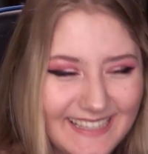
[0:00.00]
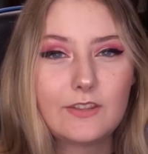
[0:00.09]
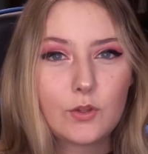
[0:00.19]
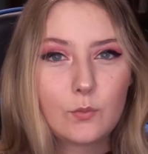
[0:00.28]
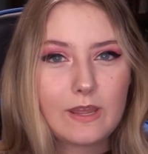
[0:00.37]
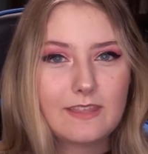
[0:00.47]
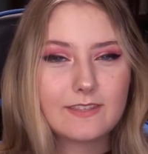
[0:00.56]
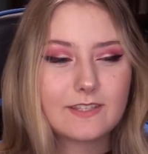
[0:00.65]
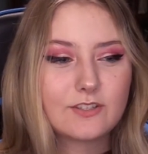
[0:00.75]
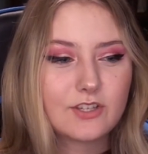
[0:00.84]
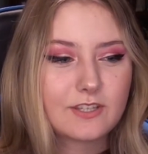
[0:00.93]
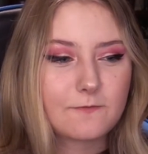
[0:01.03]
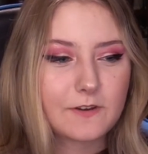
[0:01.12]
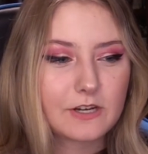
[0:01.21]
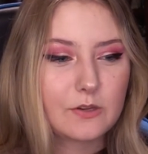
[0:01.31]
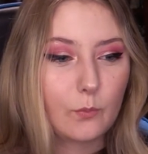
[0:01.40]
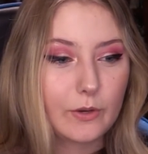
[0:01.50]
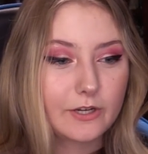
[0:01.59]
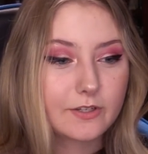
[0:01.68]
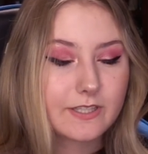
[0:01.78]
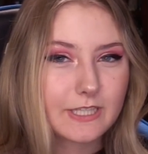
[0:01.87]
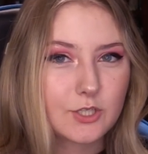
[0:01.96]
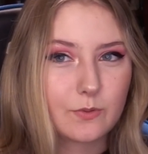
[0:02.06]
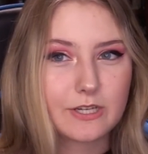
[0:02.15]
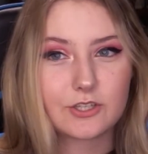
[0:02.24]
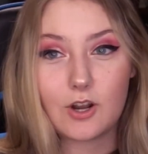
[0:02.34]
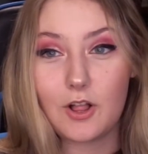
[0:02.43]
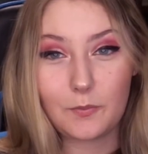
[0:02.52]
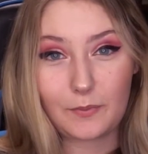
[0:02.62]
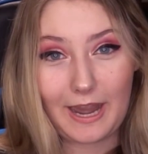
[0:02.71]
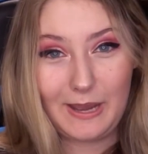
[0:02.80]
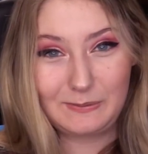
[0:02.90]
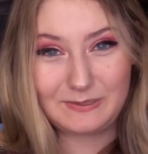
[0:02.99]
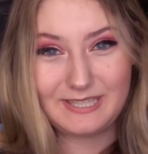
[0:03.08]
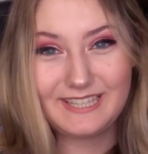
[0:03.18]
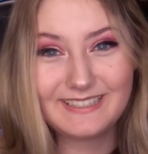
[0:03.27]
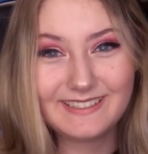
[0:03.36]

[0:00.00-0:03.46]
Either way, this is just a very weird situation all around.